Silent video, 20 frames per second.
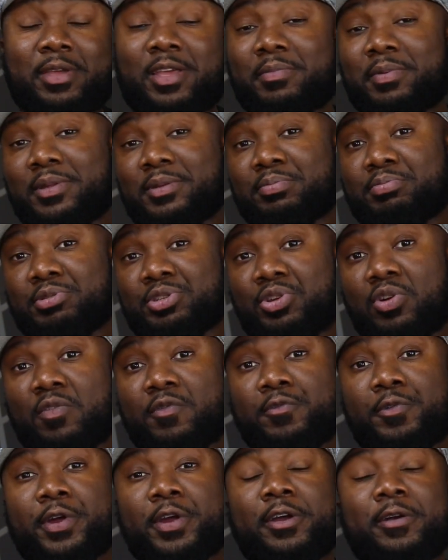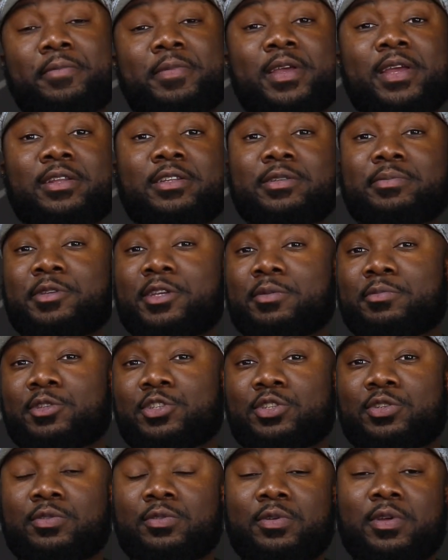maybe software update to be
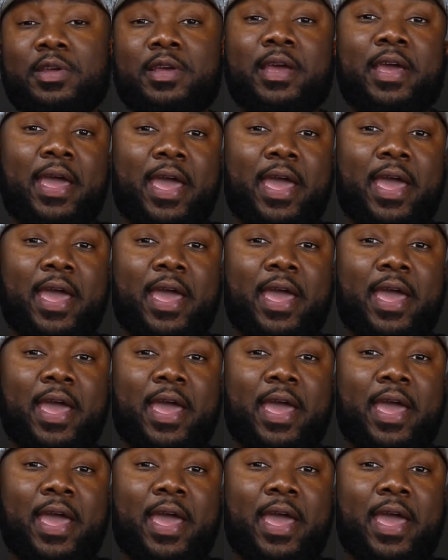able to